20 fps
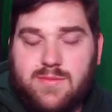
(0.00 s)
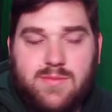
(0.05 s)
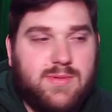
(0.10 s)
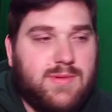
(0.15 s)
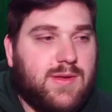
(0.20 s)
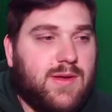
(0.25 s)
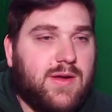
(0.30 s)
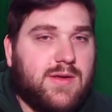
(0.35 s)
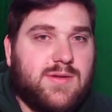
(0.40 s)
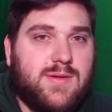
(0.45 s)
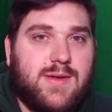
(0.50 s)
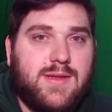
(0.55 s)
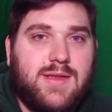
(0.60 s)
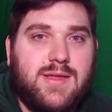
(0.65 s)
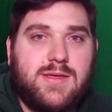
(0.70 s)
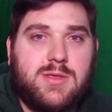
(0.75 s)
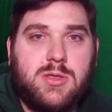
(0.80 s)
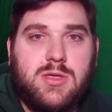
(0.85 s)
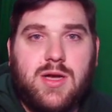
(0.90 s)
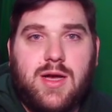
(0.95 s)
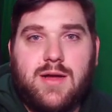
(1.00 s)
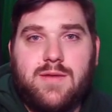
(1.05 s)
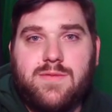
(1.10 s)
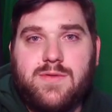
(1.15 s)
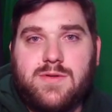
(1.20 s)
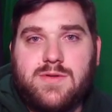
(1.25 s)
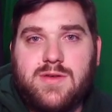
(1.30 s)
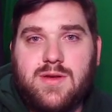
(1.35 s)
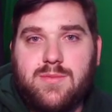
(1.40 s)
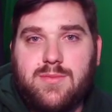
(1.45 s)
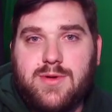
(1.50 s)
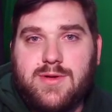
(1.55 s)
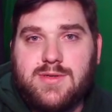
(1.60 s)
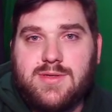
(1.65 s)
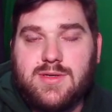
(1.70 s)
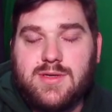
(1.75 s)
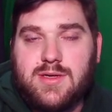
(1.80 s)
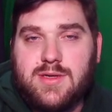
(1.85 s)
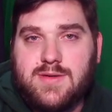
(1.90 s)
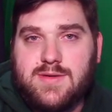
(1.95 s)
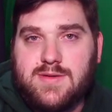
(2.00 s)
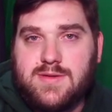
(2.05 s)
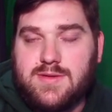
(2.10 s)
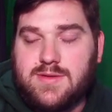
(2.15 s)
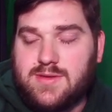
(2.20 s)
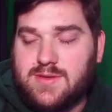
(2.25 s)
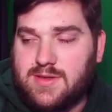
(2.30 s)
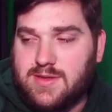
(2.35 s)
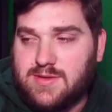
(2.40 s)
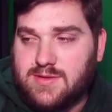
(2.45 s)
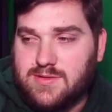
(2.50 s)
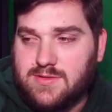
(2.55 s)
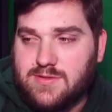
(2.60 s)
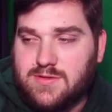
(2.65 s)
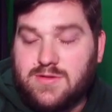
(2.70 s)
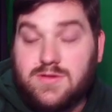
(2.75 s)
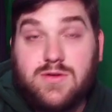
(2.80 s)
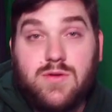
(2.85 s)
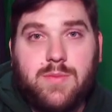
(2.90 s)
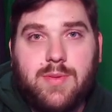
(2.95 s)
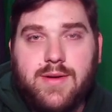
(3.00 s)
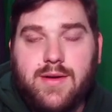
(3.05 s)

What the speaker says: you also had this shot for some reason because you're stupid.